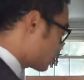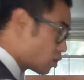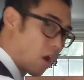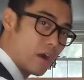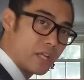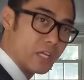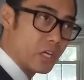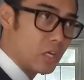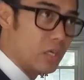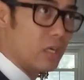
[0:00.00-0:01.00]
chart
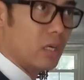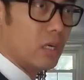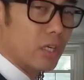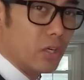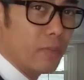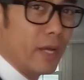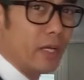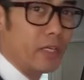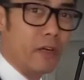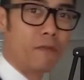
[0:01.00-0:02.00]
here could make
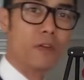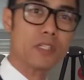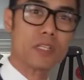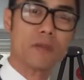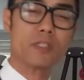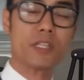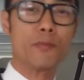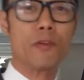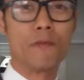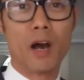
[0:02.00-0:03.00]
a difference and
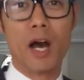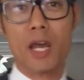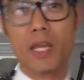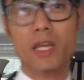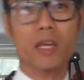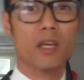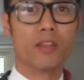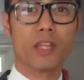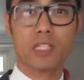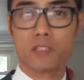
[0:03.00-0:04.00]
simplify
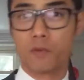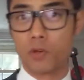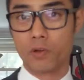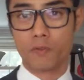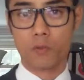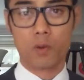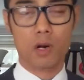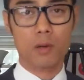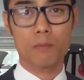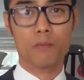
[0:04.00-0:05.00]
things for
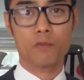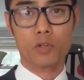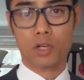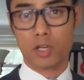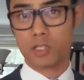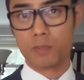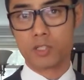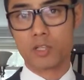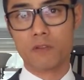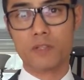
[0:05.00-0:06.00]
your customer
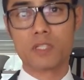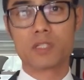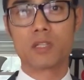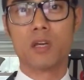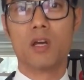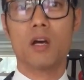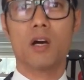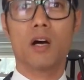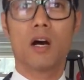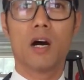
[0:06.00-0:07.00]
service,
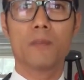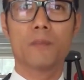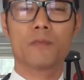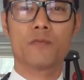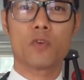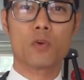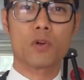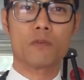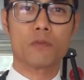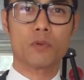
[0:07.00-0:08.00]

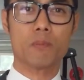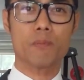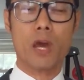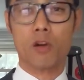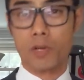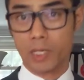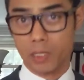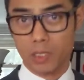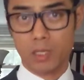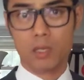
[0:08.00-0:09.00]
for
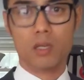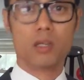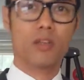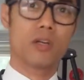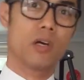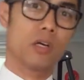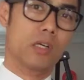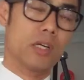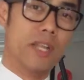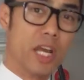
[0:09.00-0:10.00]
bettering the
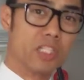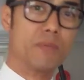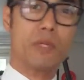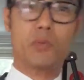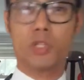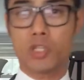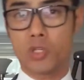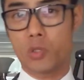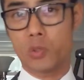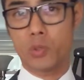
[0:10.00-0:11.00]
connection between
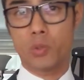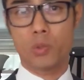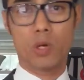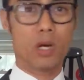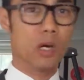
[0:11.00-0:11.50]
you,